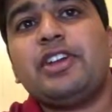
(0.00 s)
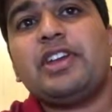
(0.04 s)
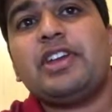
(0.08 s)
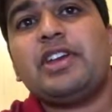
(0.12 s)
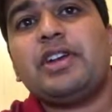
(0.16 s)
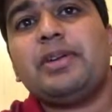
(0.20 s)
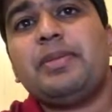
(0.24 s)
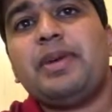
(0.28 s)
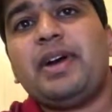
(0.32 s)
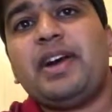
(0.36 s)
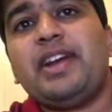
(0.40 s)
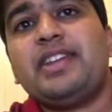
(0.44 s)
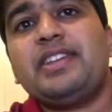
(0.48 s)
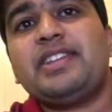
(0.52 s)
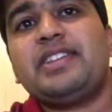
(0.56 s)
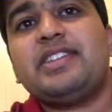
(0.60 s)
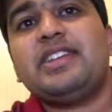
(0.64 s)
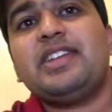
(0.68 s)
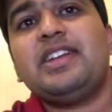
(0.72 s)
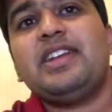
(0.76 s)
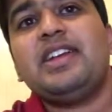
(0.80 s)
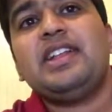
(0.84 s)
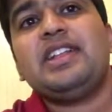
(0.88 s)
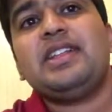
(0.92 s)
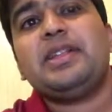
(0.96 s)

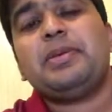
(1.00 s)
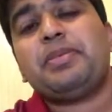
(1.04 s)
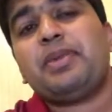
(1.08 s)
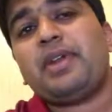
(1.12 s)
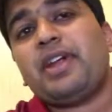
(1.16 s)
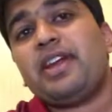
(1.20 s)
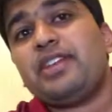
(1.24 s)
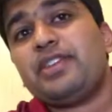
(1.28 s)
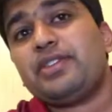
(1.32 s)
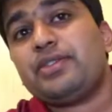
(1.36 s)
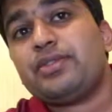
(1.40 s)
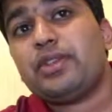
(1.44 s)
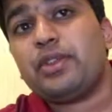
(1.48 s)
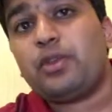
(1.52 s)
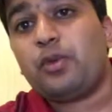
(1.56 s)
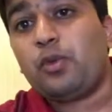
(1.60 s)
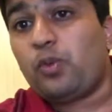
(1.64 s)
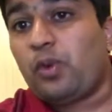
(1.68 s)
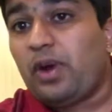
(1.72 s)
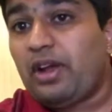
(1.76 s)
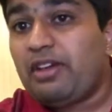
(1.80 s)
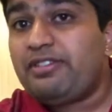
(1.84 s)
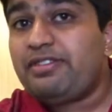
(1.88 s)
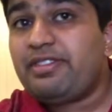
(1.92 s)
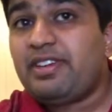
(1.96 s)
gigabytes, the price for the
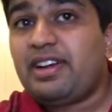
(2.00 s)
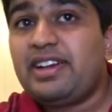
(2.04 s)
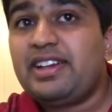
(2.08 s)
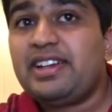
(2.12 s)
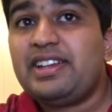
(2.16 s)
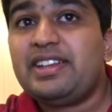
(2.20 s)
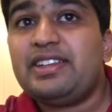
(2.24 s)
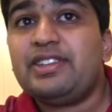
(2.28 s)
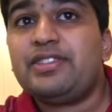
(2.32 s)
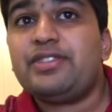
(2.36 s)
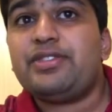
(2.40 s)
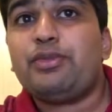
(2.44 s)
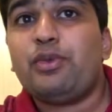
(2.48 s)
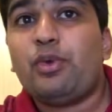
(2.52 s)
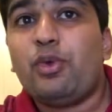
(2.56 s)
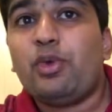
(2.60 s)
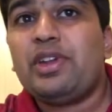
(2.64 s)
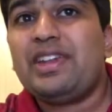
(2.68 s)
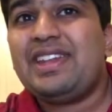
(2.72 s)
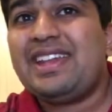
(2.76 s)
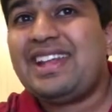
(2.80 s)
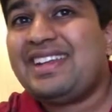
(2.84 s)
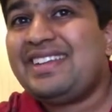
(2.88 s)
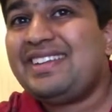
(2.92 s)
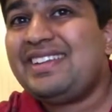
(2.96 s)
Wi-Fi is
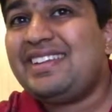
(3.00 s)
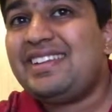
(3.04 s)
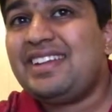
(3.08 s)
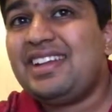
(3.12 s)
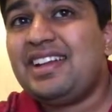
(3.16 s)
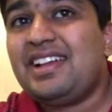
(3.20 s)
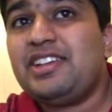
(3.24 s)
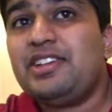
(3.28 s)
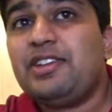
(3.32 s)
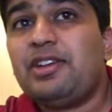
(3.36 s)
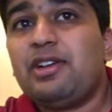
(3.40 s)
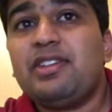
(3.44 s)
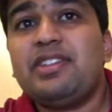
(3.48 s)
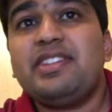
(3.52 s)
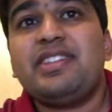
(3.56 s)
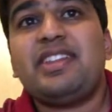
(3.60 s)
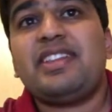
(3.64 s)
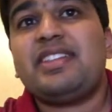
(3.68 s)
$499.